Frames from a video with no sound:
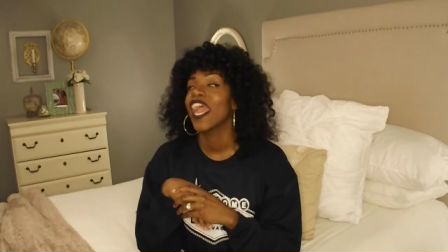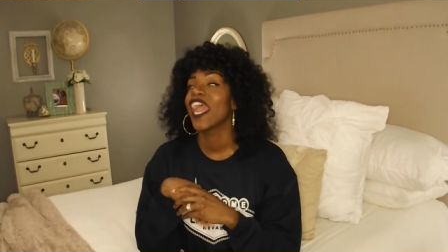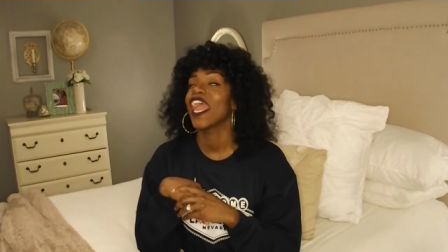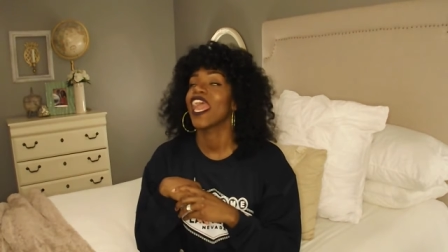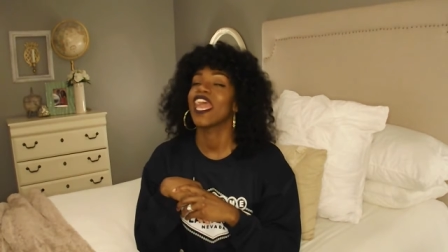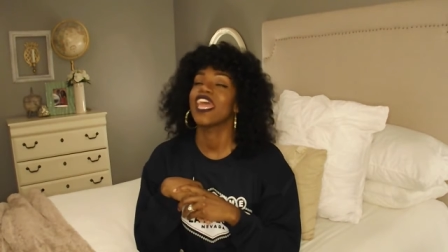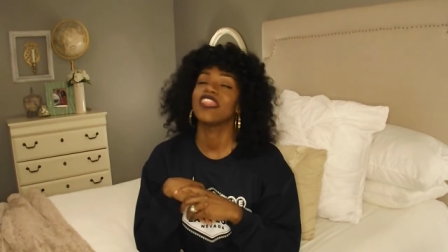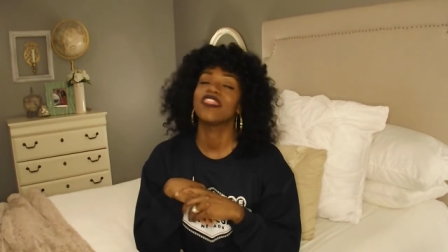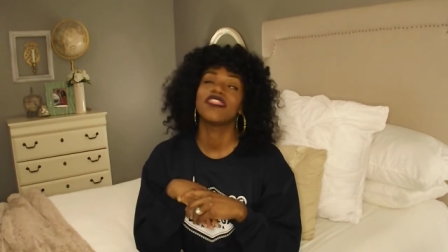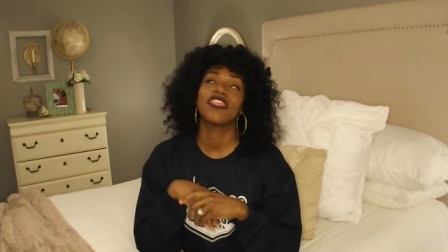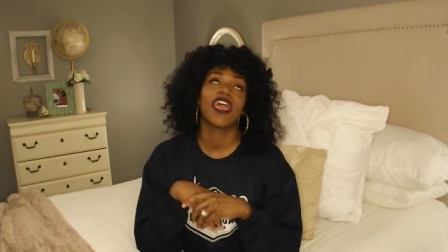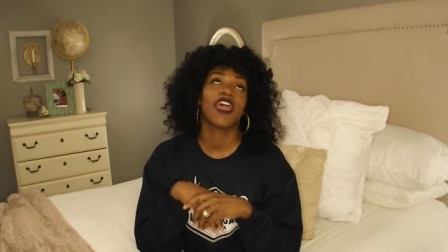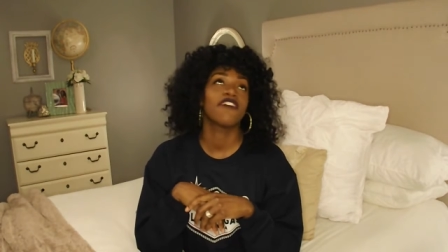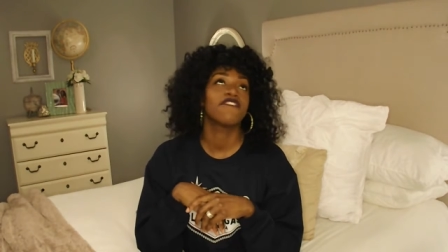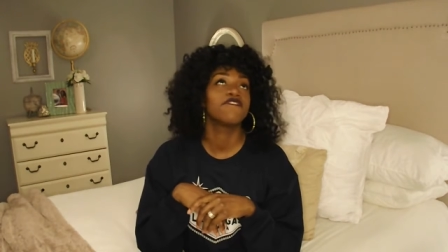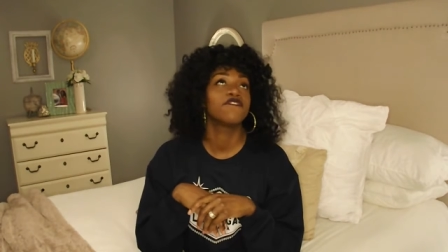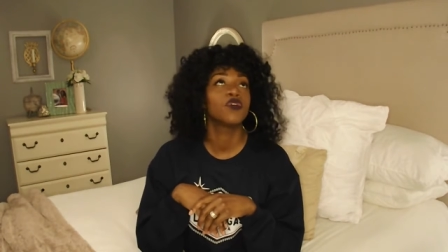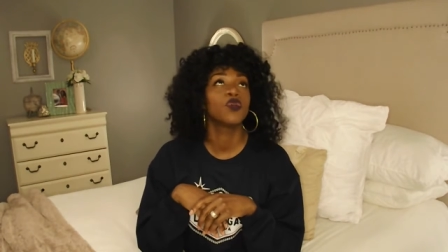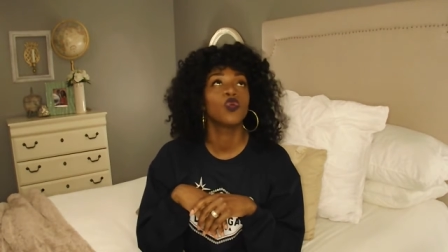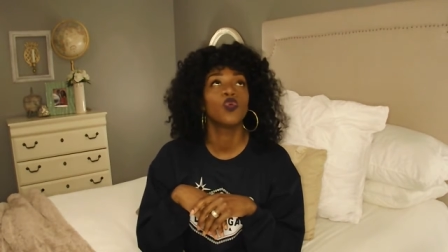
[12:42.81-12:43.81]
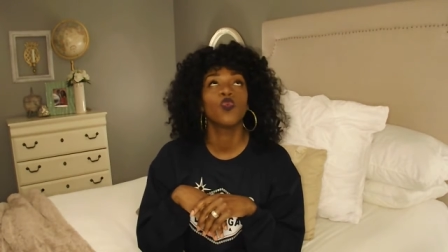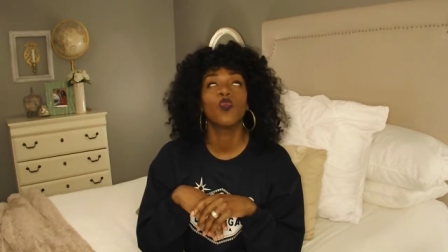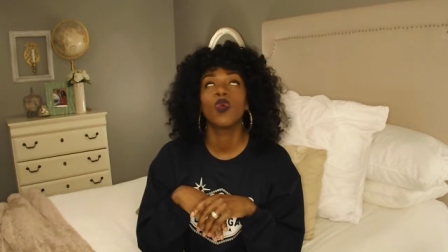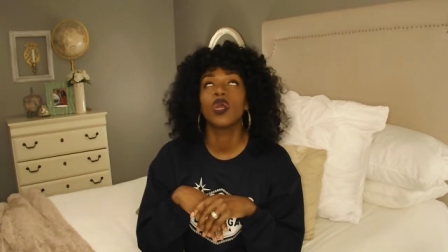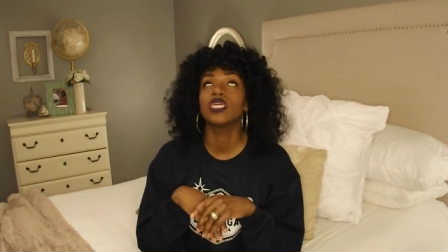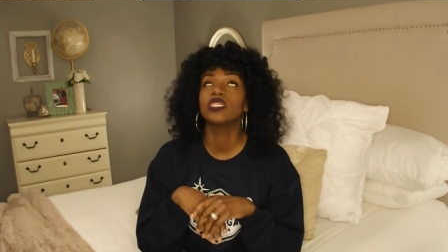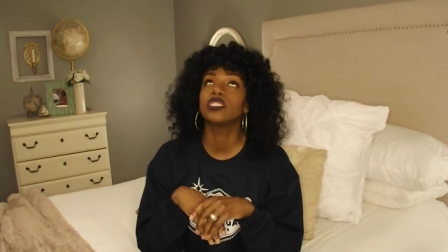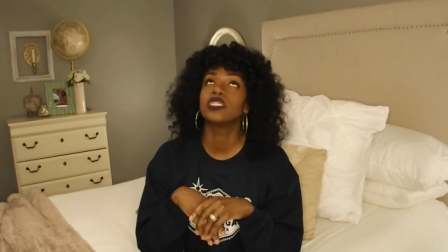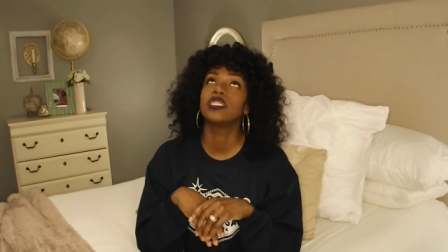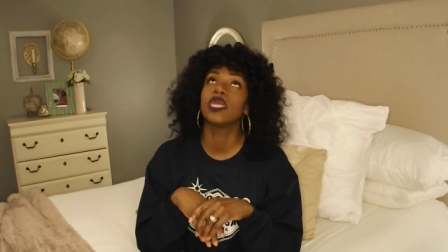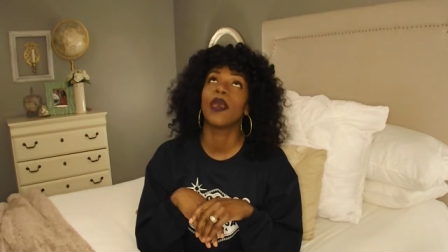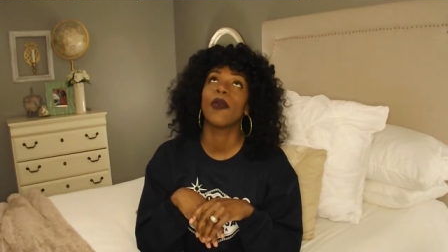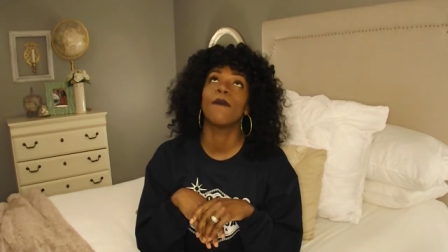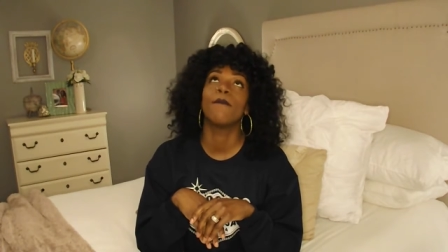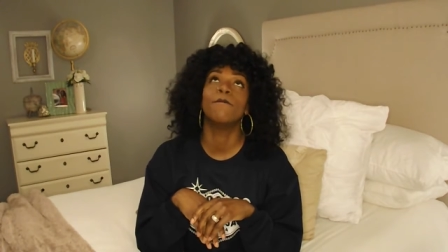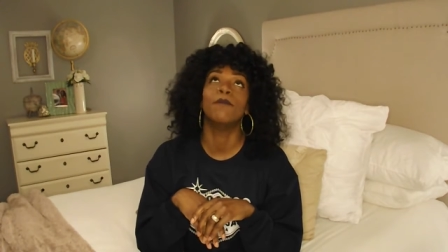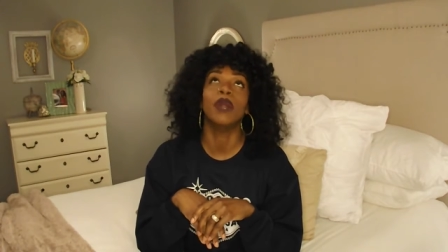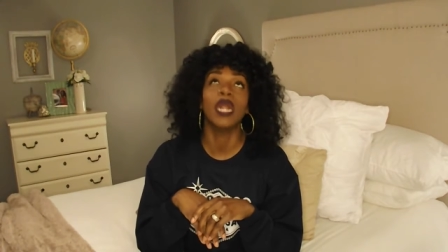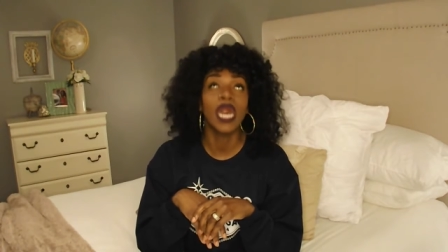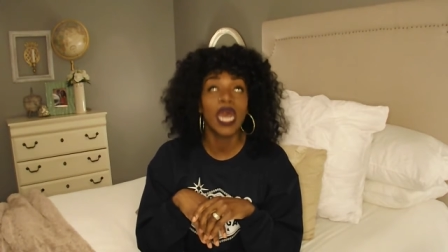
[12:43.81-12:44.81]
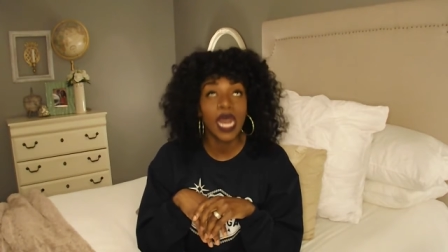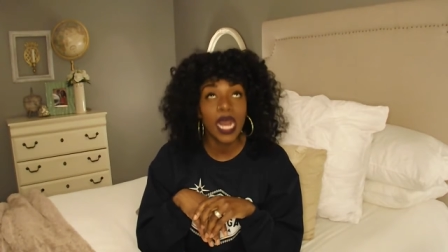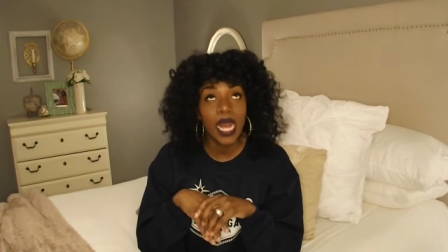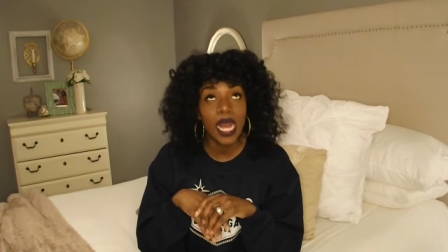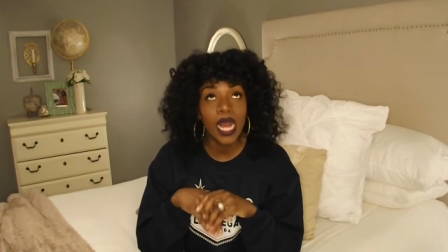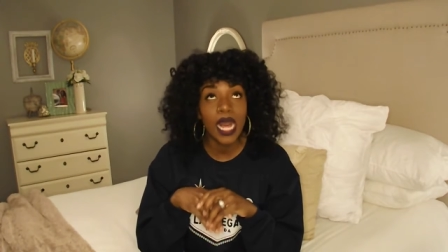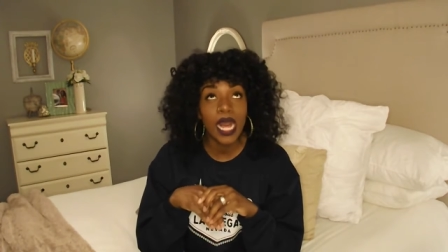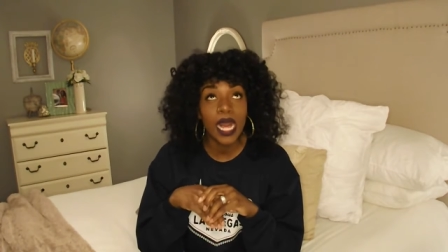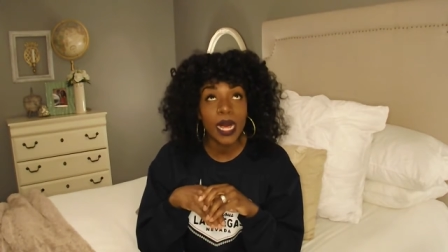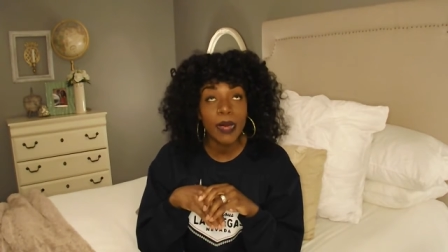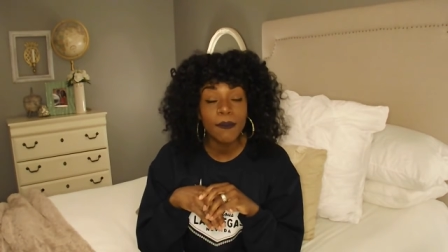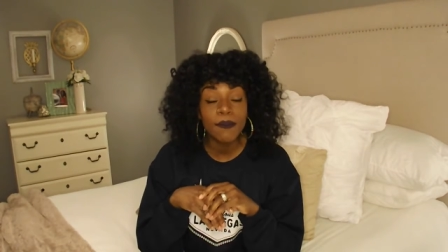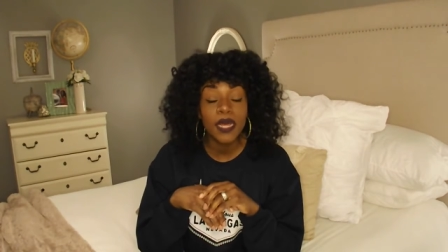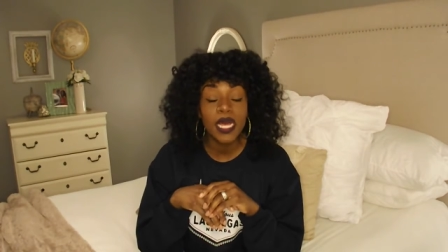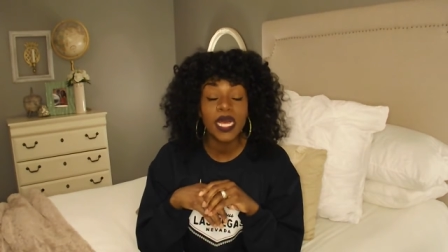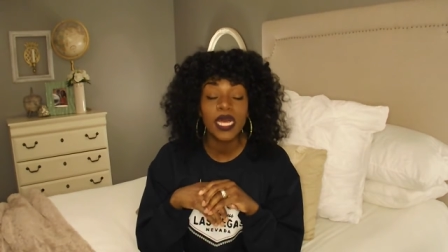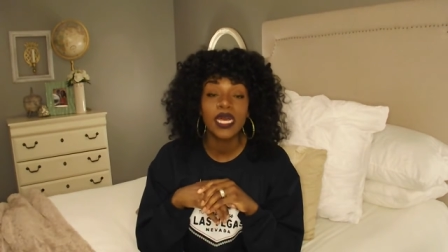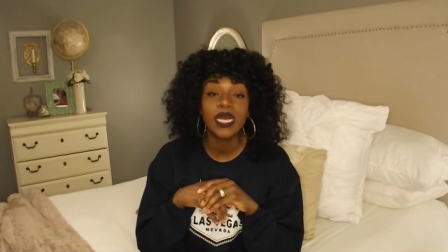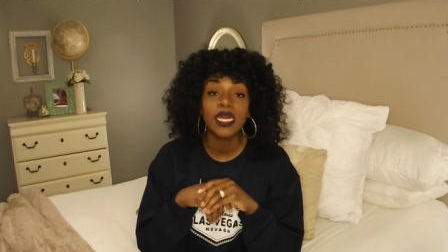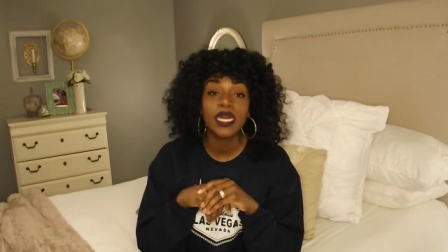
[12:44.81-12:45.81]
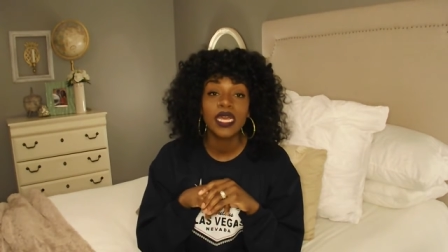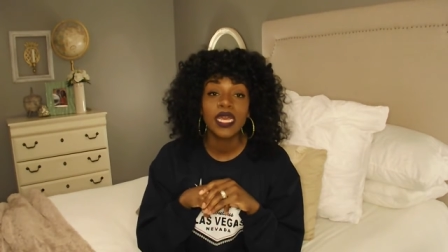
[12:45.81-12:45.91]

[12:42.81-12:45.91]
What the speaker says: and that food was the bomb.